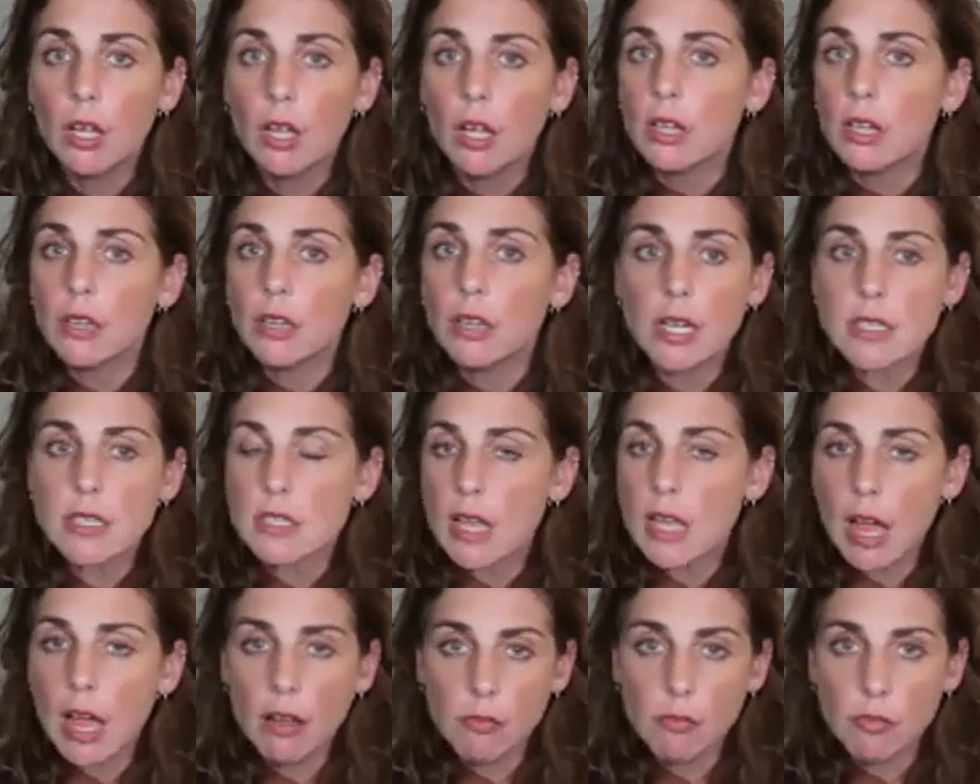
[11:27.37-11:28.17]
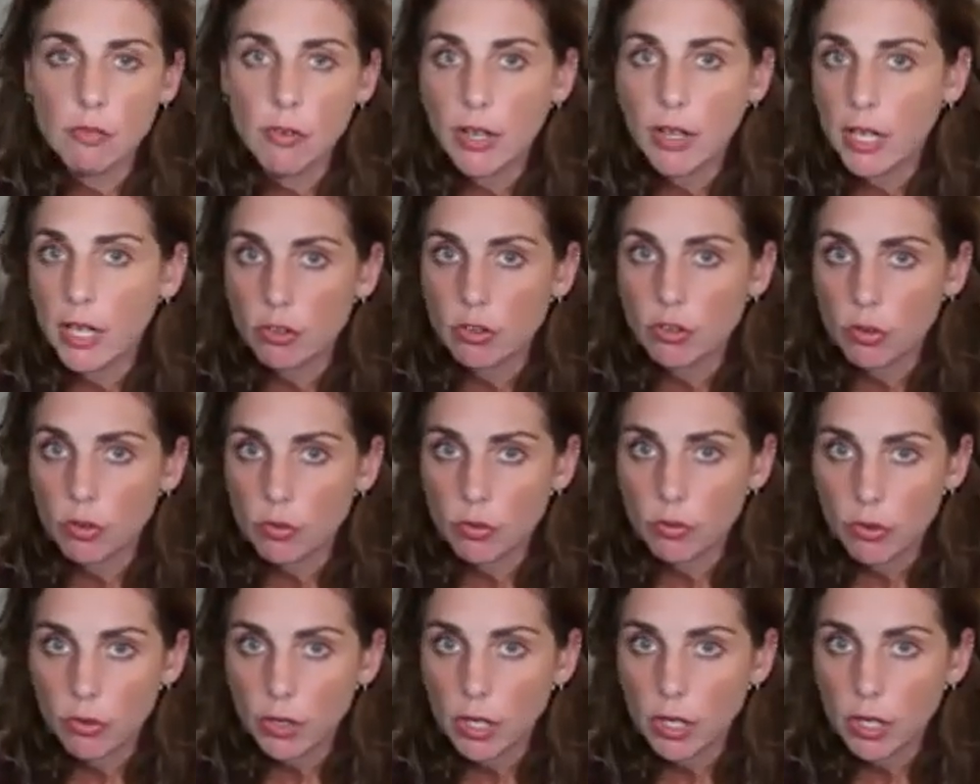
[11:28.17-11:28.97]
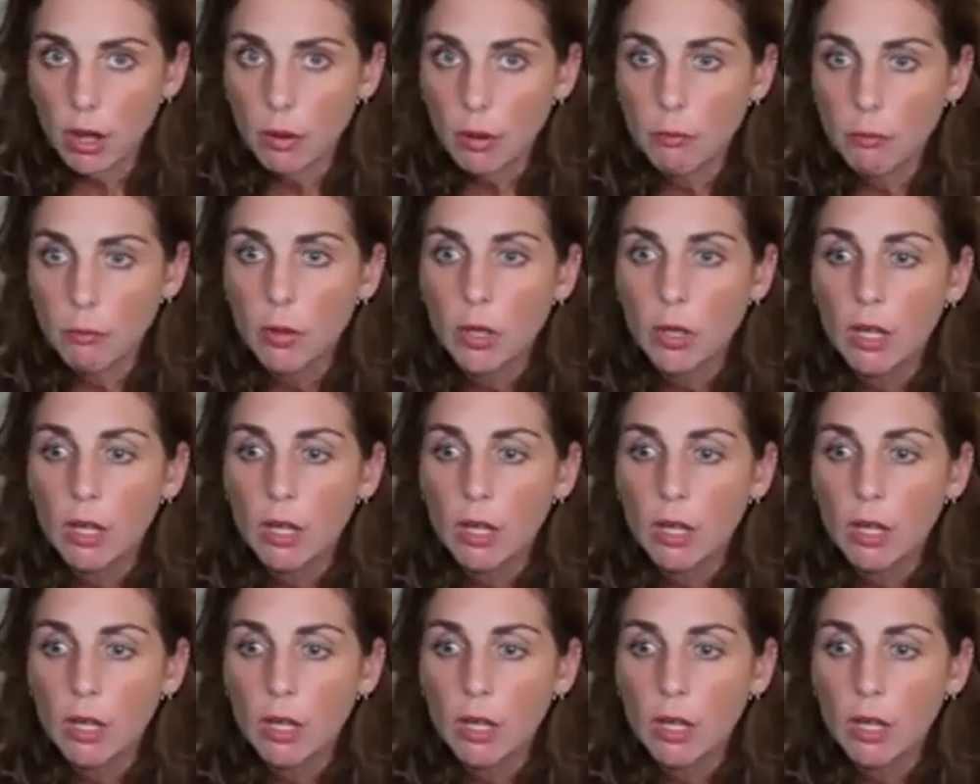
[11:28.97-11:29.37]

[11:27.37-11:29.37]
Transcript: That's not financial freedom.